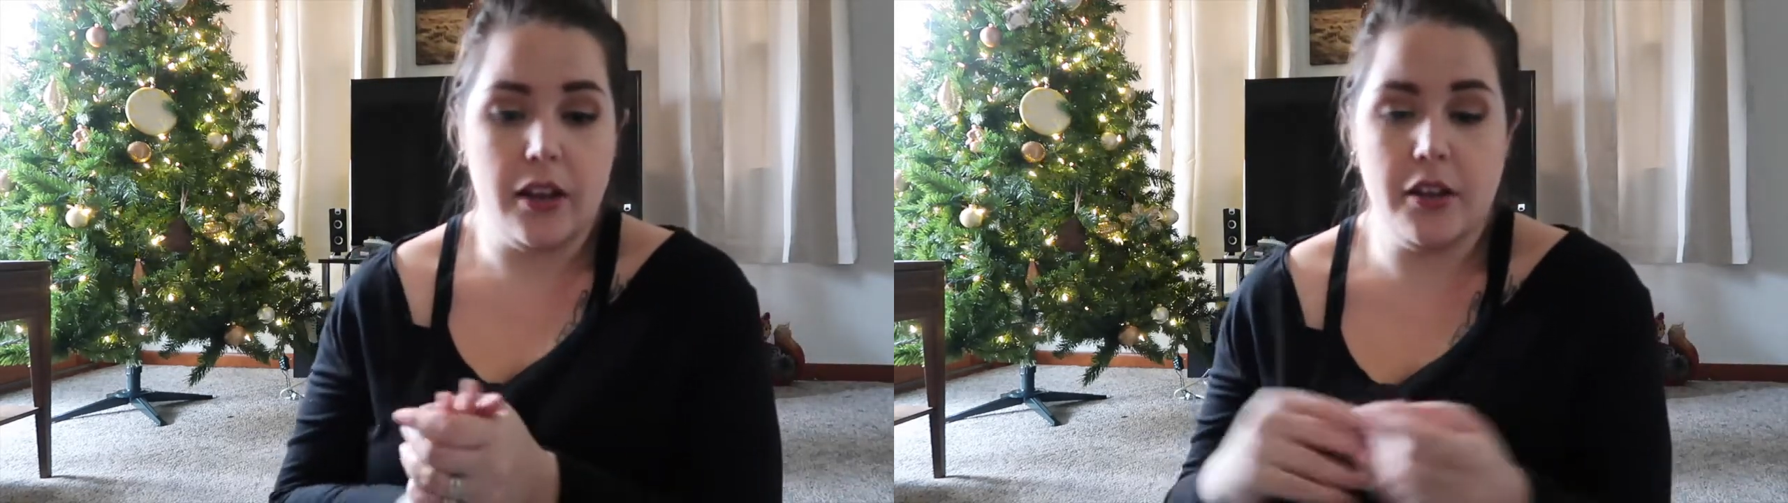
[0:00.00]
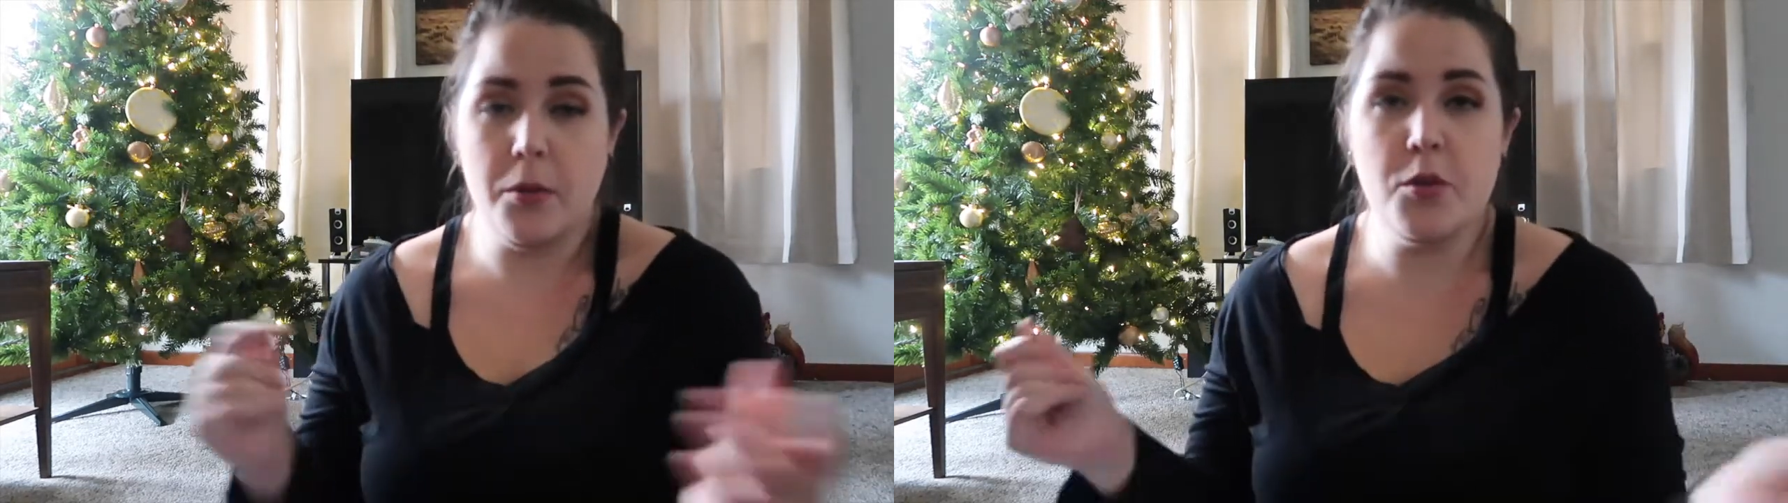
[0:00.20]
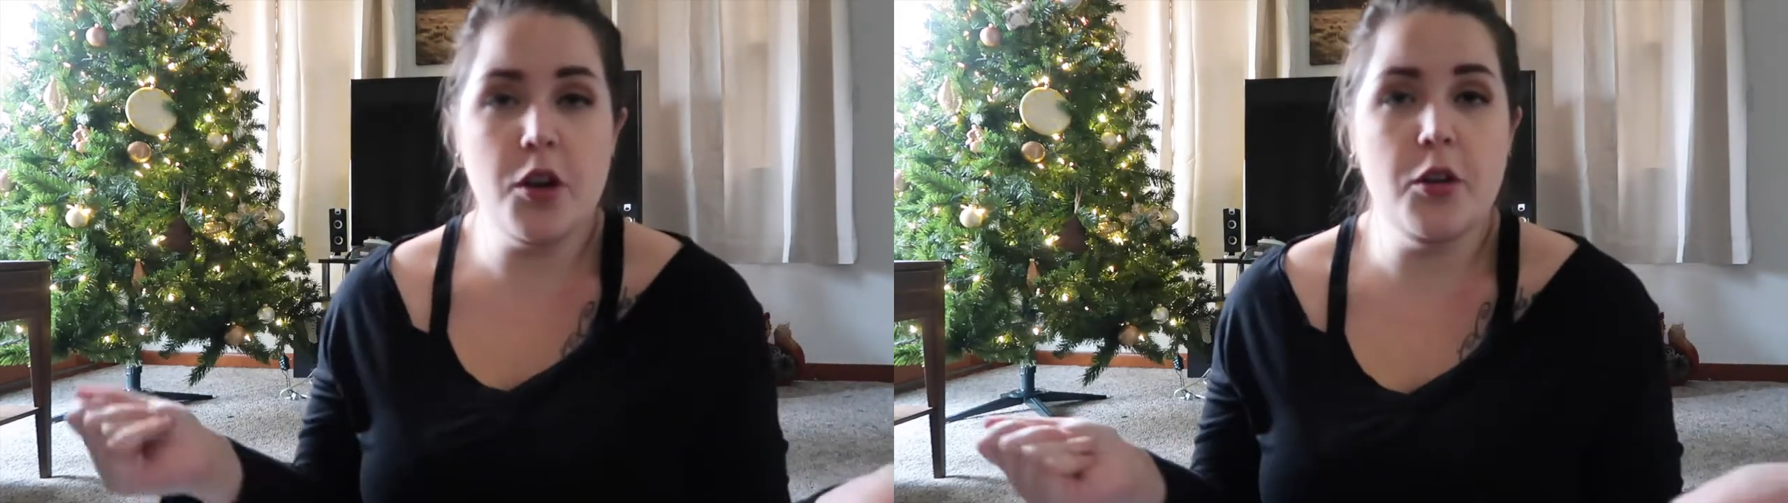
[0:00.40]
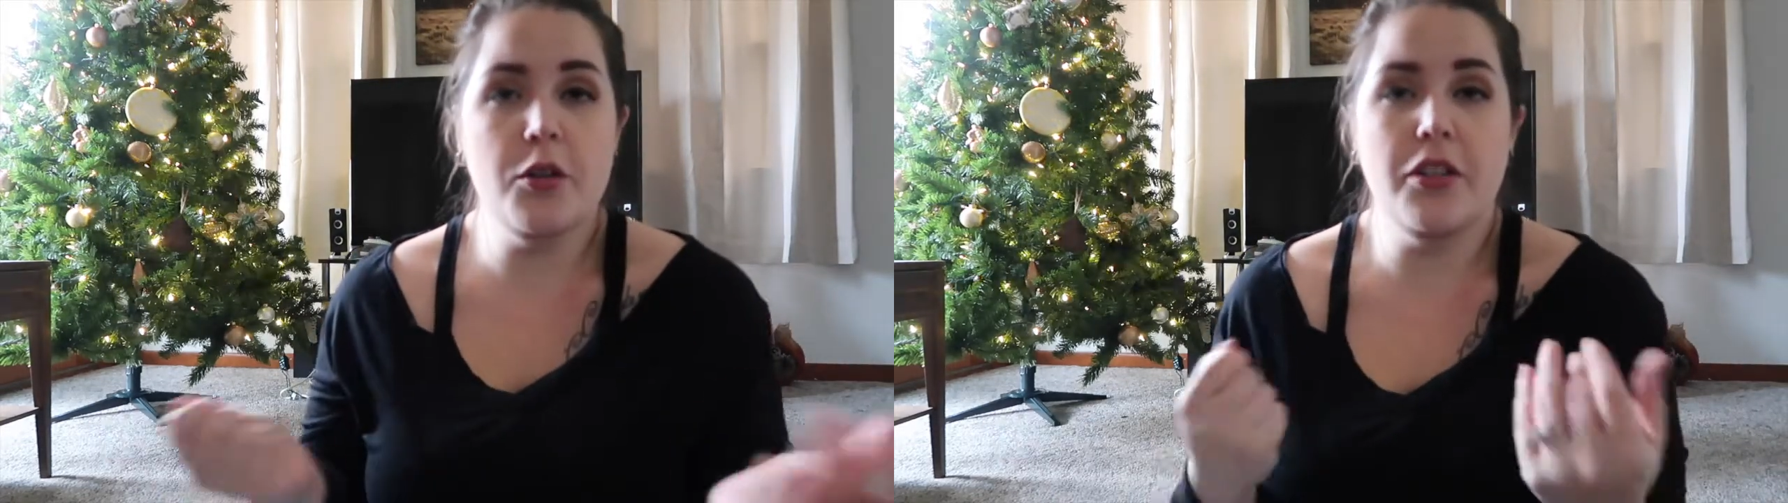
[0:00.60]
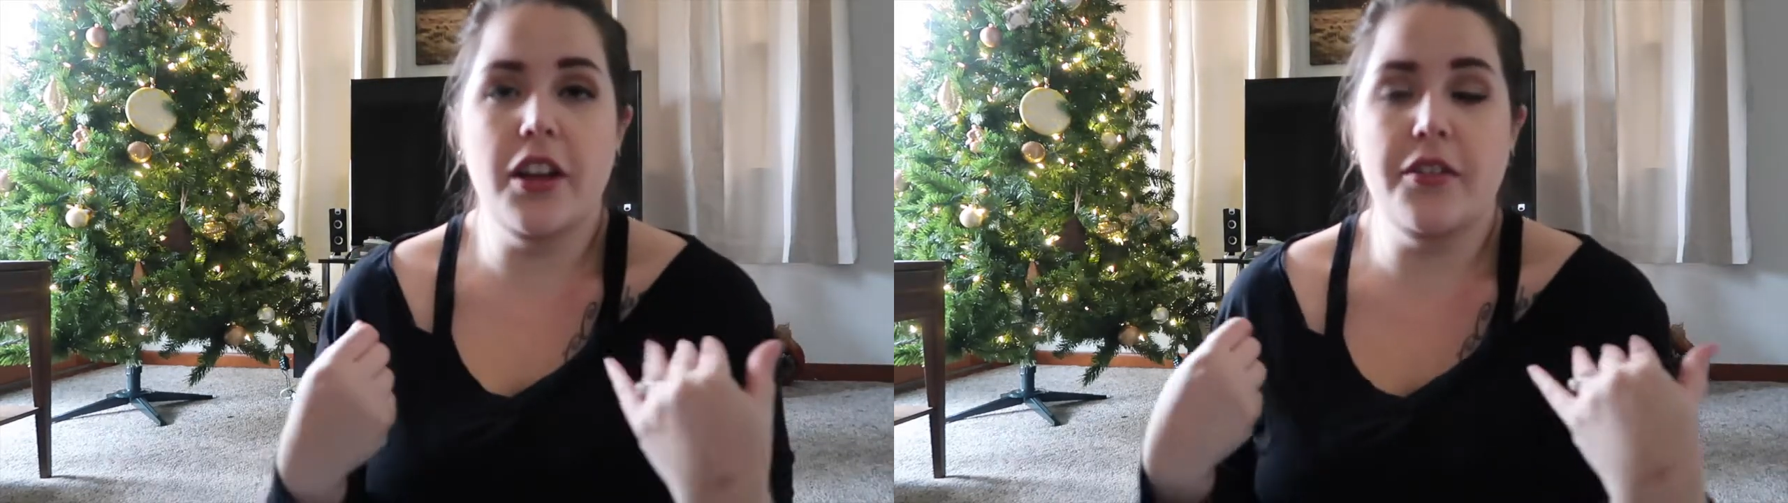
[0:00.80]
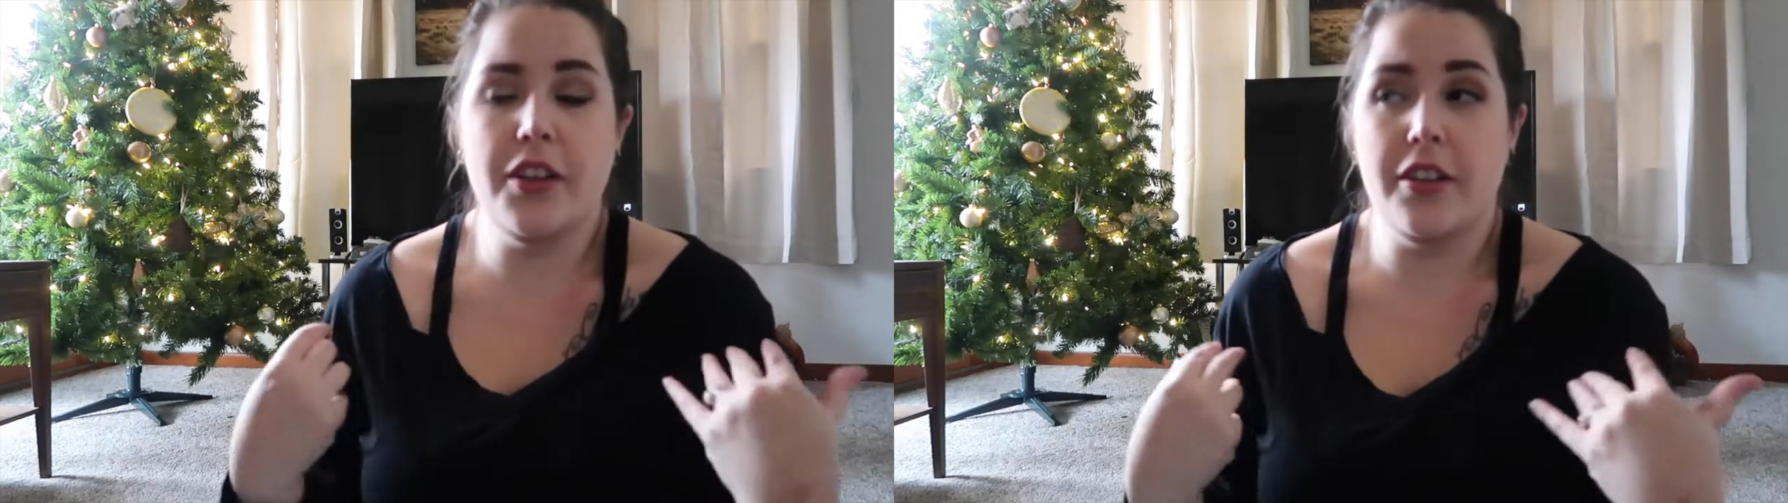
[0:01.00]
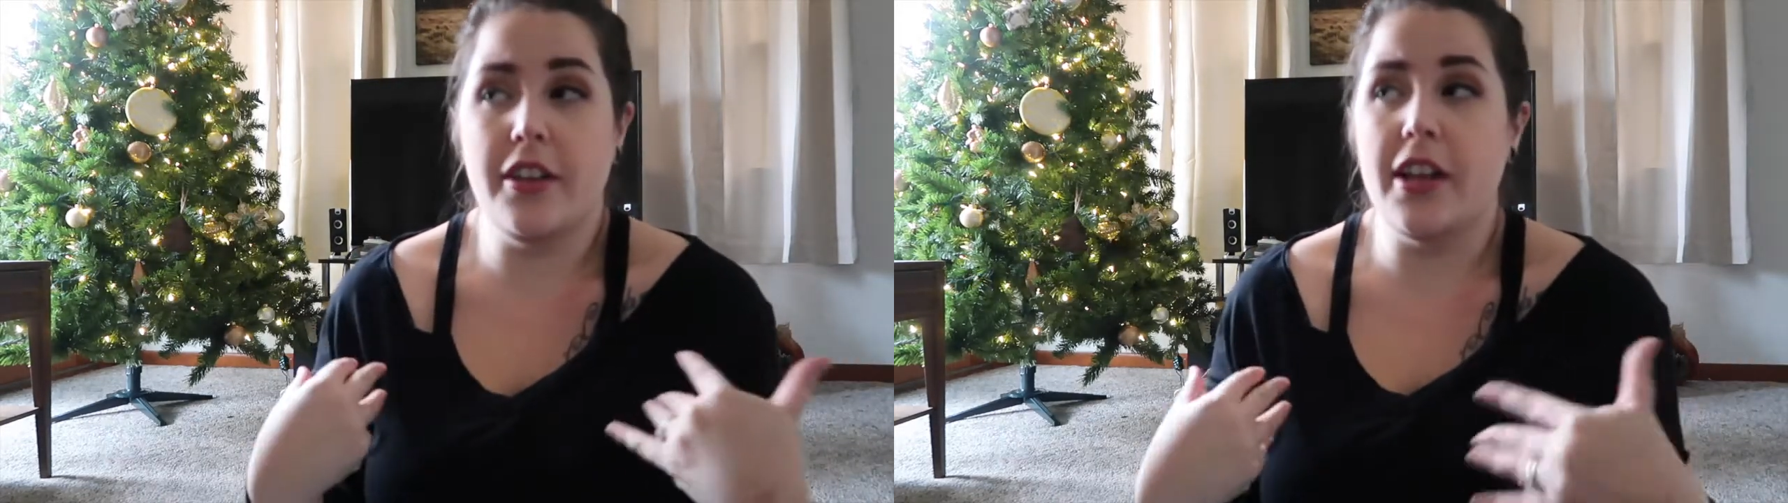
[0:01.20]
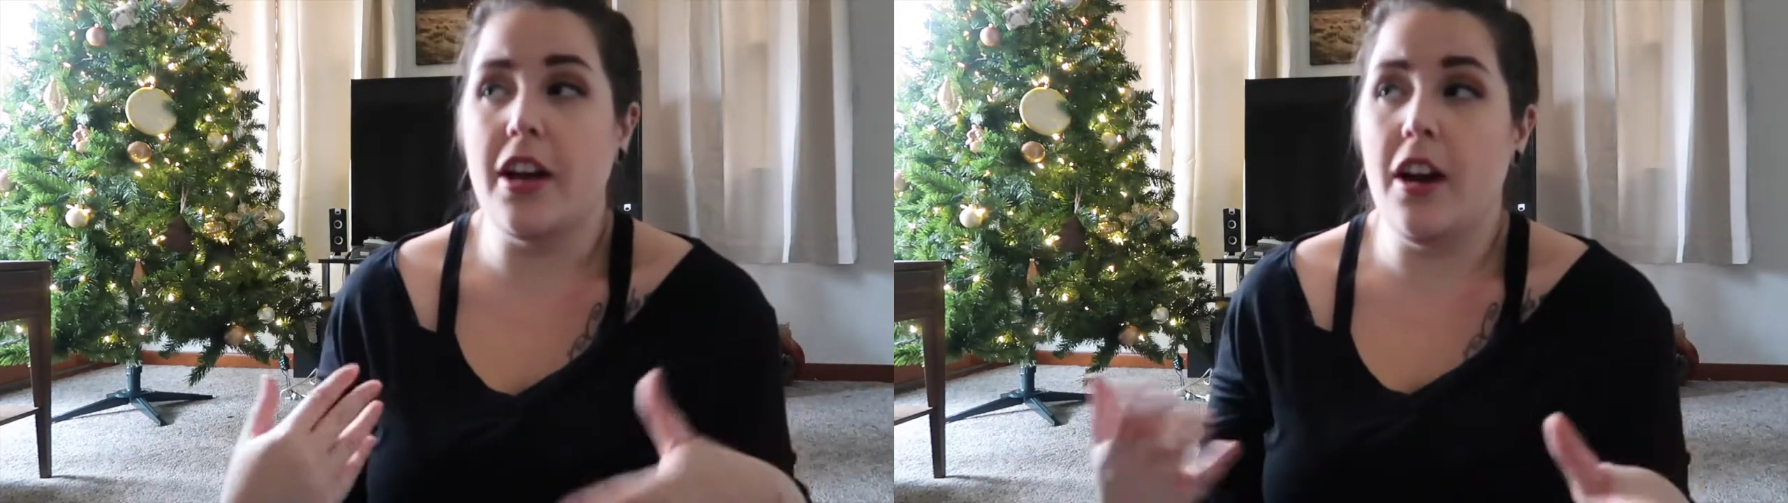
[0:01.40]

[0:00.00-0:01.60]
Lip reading: Some shows, they've just like